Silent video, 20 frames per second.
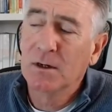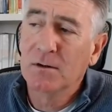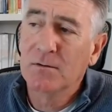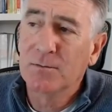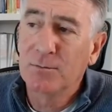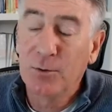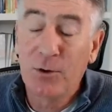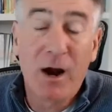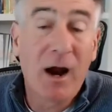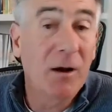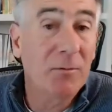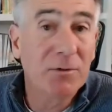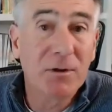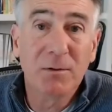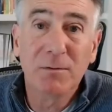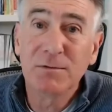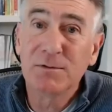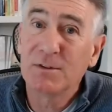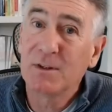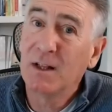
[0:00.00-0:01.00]

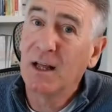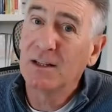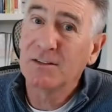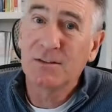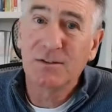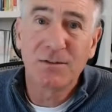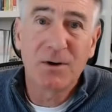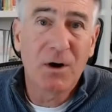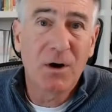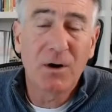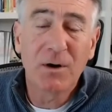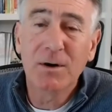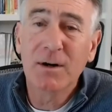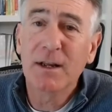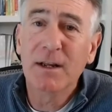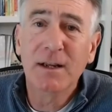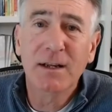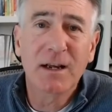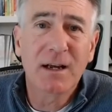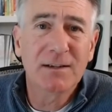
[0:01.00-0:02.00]
problems, lots of
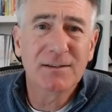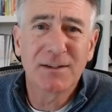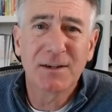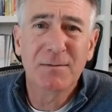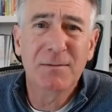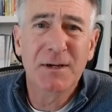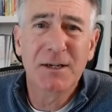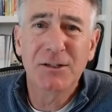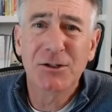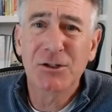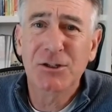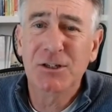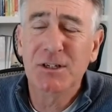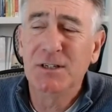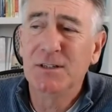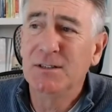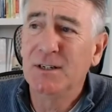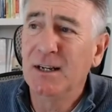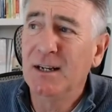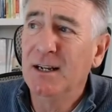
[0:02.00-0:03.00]
heartache, as I
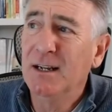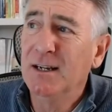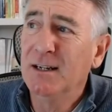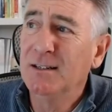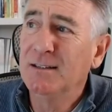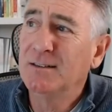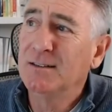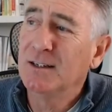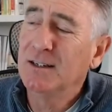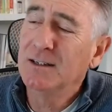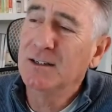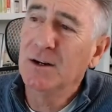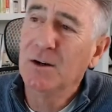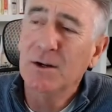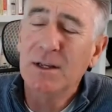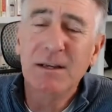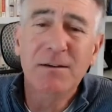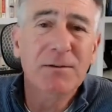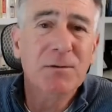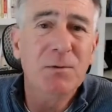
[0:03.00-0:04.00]
mentioned. And, you know,
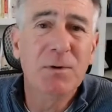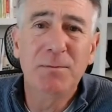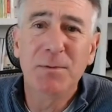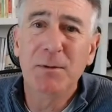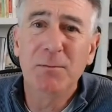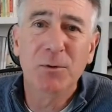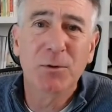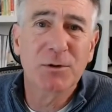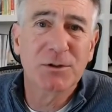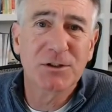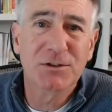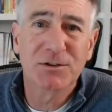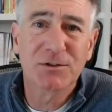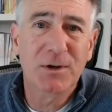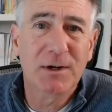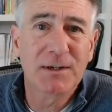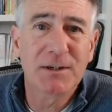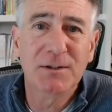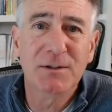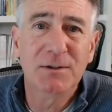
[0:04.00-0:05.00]
even when people are just
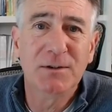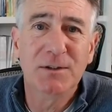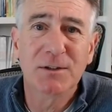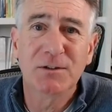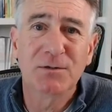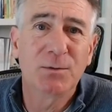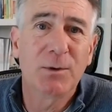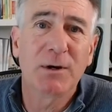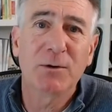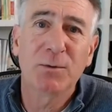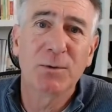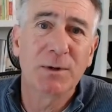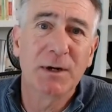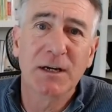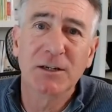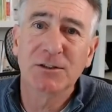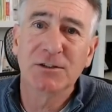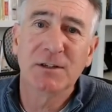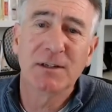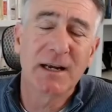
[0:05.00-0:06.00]
trying to do this
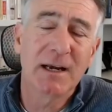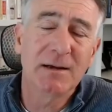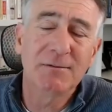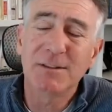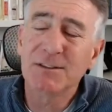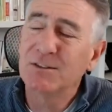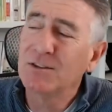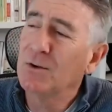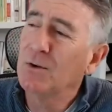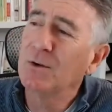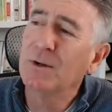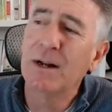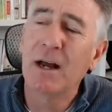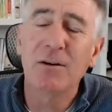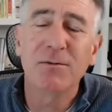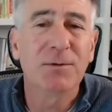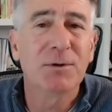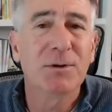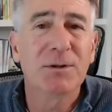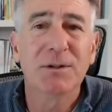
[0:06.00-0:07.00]
recreationally, I'm just going
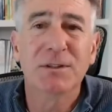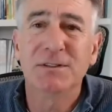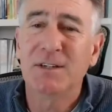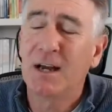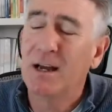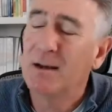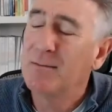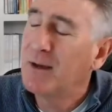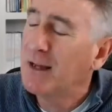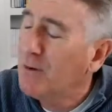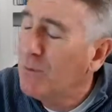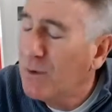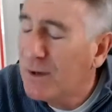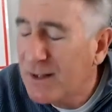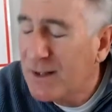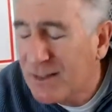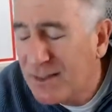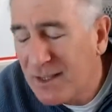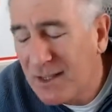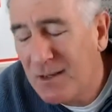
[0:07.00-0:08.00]
out for a good time. I don't
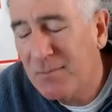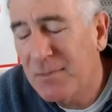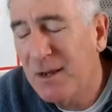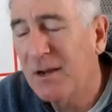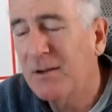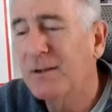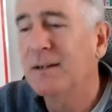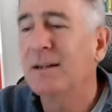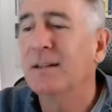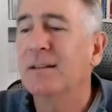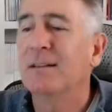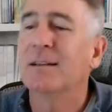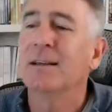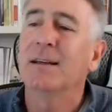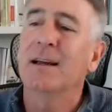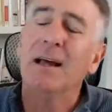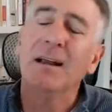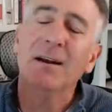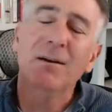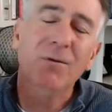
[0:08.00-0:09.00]
want to think about
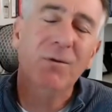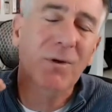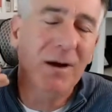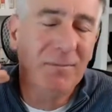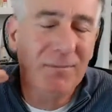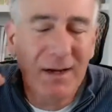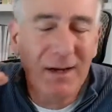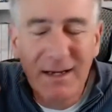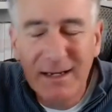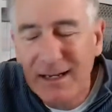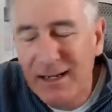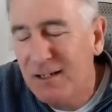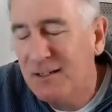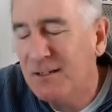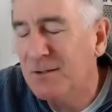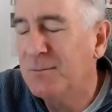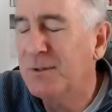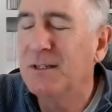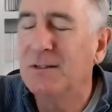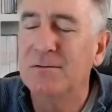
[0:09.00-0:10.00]
anything. I don't want my head
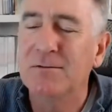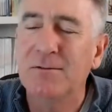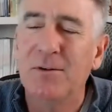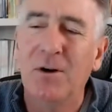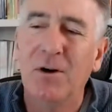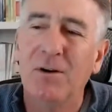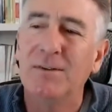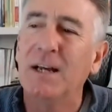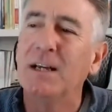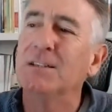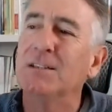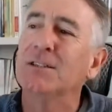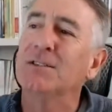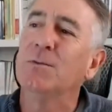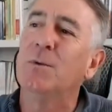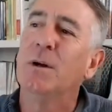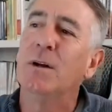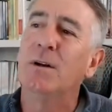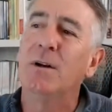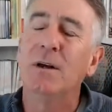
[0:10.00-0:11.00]
to be involved. I
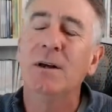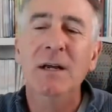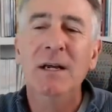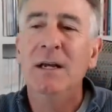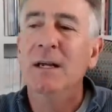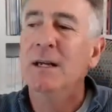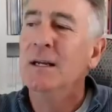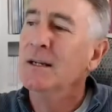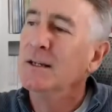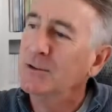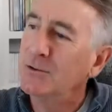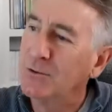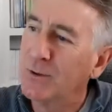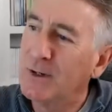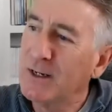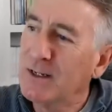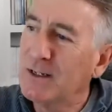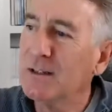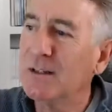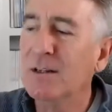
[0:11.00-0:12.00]
just want to
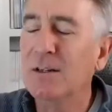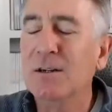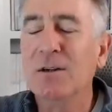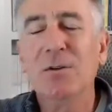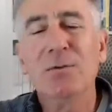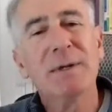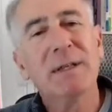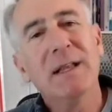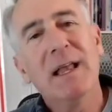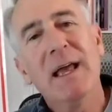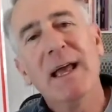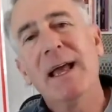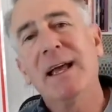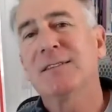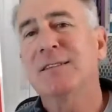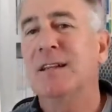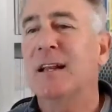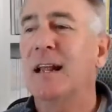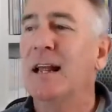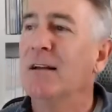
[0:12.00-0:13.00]
drink a little,
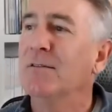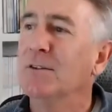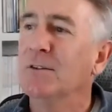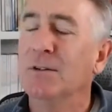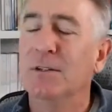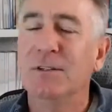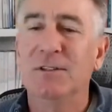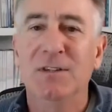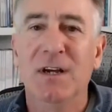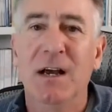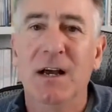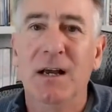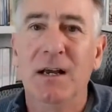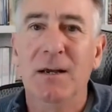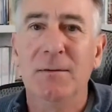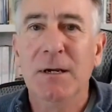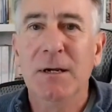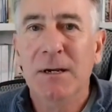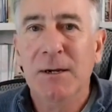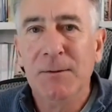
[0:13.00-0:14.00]
relax, and have a good time.